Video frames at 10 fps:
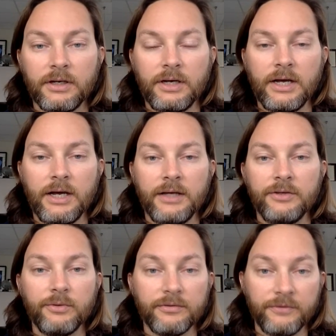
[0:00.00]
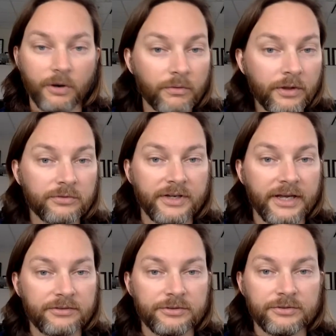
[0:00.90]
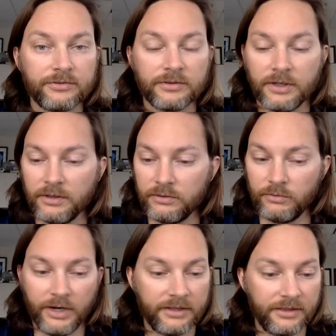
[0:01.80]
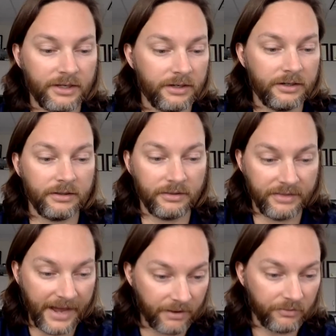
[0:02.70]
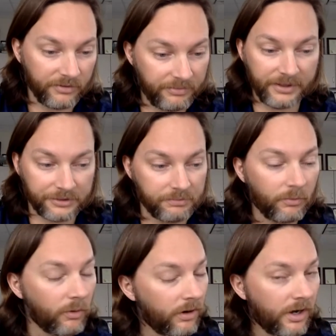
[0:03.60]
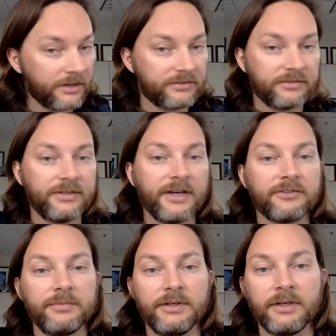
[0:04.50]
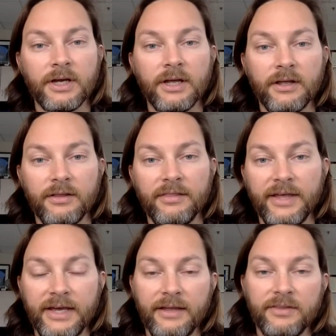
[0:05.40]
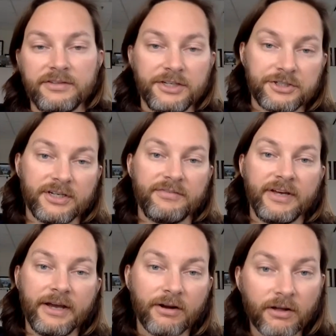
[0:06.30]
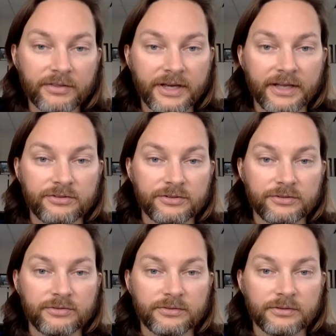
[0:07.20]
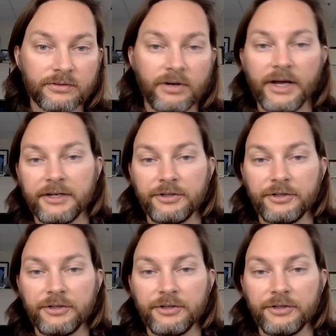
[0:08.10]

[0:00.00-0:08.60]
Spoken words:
You would have known those answers right then. And that would have been a more honest assessment than the teacher giving out all the answers, right?